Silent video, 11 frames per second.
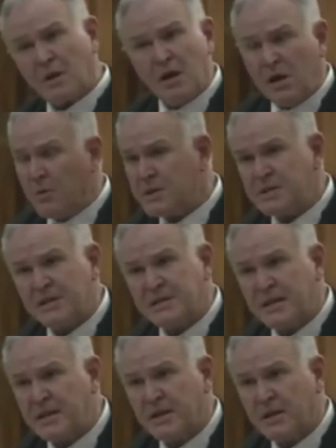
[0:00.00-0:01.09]
was now
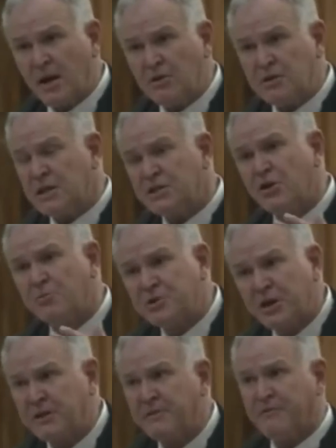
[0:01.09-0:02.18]
suddenly closed. It's an
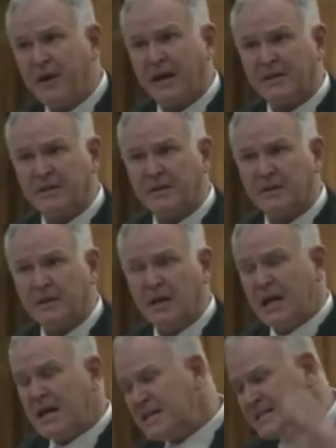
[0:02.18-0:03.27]
objective fact.
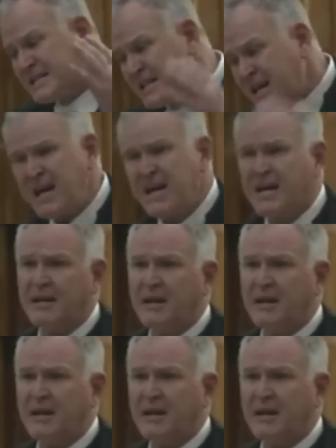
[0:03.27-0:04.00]
He's scared.